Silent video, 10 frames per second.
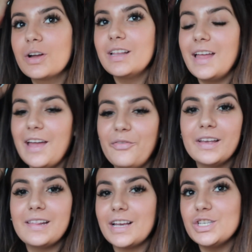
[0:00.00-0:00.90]
not gonna lie, I
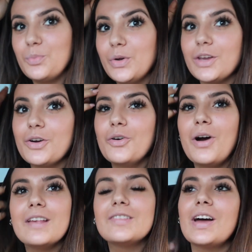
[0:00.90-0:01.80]
think it's actually pretty cool.
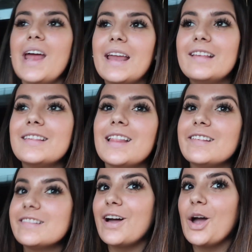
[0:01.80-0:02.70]
I started editing
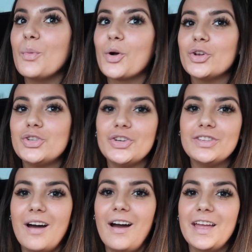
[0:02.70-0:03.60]
last night, but I got too
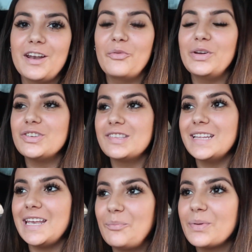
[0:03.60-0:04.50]
tired and went to
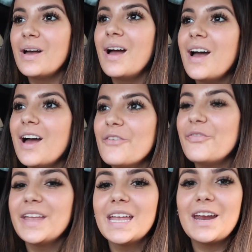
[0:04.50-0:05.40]
sleep,
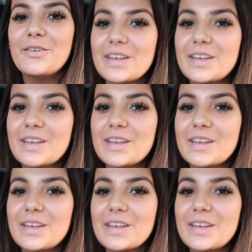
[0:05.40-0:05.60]
thinking I